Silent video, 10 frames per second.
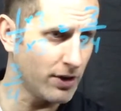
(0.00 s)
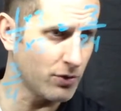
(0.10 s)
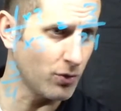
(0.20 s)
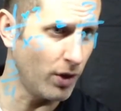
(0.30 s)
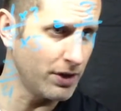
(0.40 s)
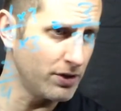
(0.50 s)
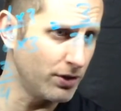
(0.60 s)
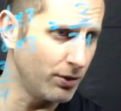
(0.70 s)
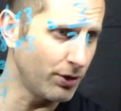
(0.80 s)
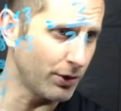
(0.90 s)
this was 1,
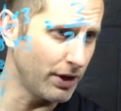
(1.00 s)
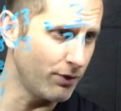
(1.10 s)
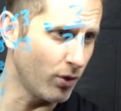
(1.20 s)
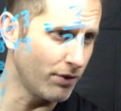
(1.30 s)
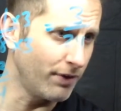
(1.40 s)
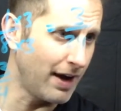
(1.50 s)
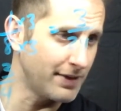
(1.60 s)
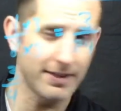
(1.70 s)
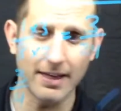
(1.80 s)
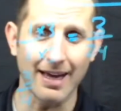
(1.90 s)
2, 3, 4,
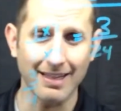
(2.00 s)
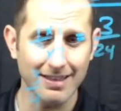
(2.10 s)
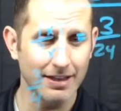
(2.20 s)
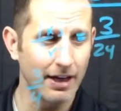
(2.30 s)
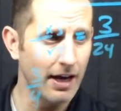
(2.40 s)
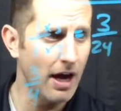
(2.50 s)
5, 6,